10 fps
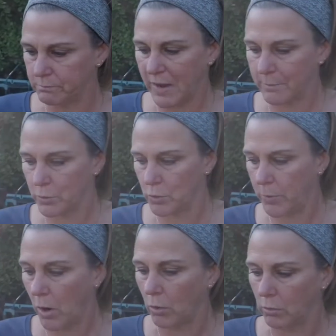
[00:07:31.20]
bamboo
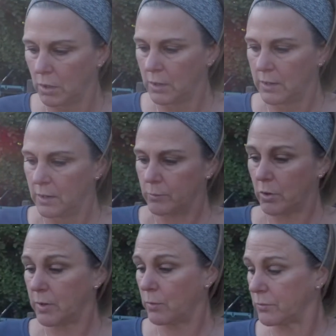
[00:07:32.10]
pole.
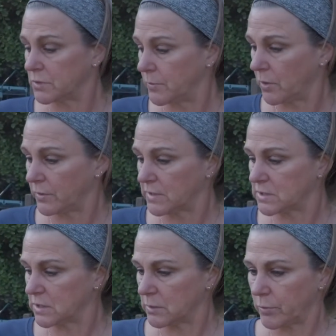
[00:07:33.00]
Probably won't, to be
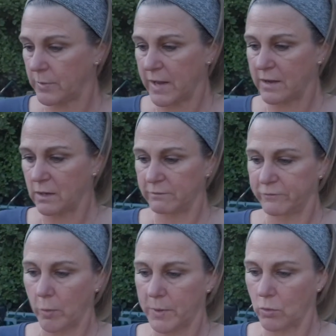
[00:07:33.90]
honest. It'll probably end up
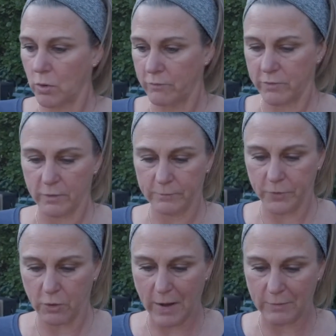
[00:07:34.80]
flopping all over
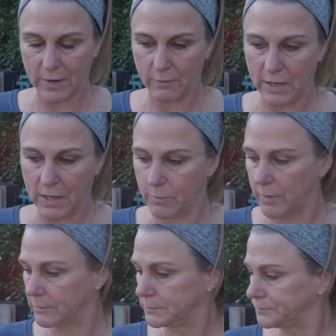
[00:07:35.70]
the ground out here,
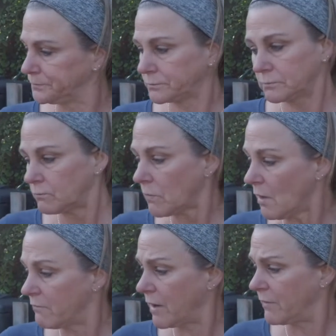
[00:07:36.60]
but
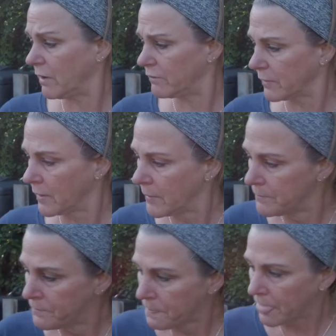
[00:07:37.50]
fair enough.
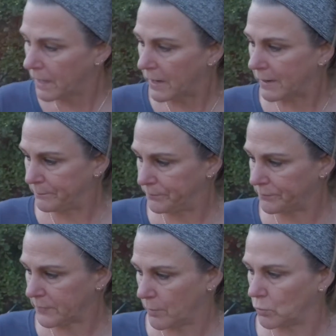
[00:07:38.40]
I'm
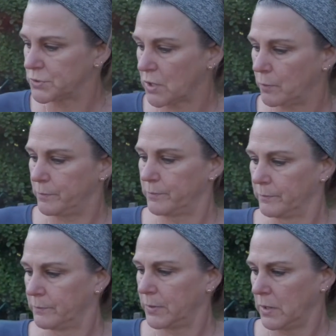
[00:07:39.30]
also
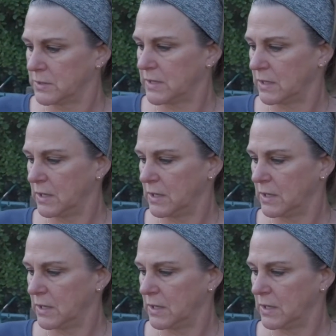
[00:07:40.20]
planting